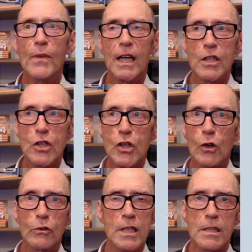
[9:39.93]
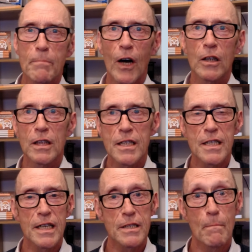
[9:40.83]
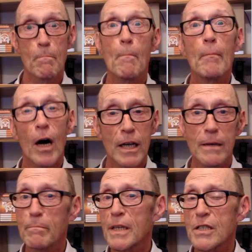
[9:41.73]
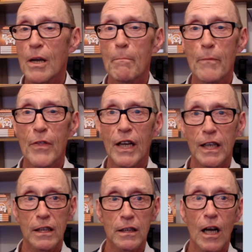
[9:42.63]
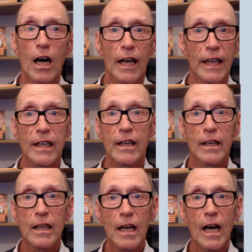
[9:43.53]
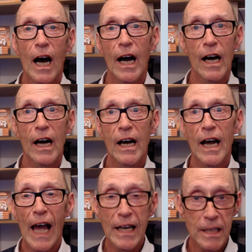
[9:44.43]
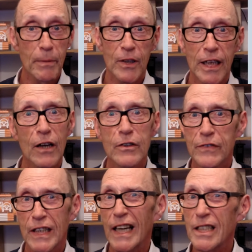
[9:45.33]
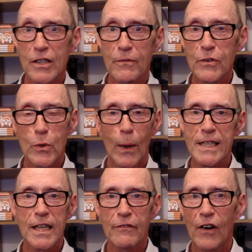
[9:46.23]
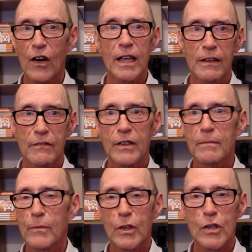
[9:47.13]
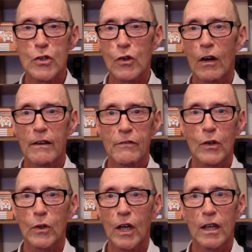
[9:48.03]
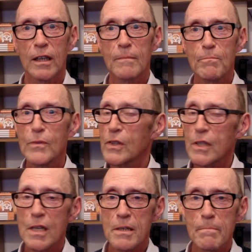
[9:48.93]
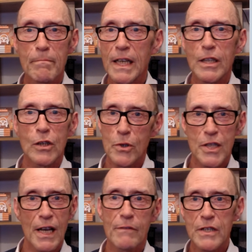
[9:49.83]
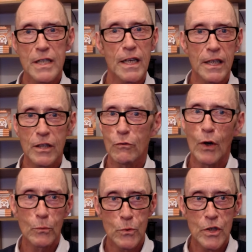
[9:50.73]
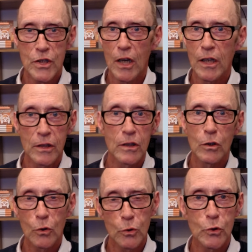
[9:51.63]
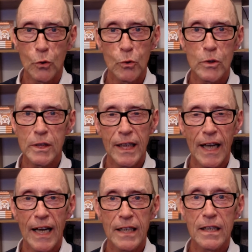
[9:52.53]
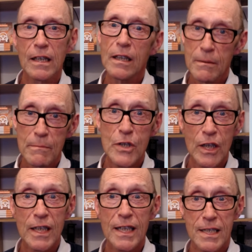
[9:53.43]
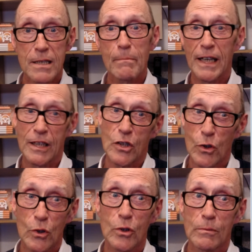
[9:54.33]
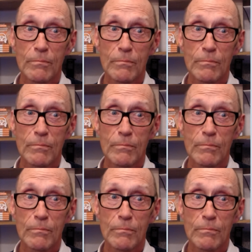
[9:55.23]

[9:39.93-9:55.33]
insurance policies might be something like anybody over the age of 25 can drive your car. Doesn't mean your 17-year-old son or daughter can, so you need to make sure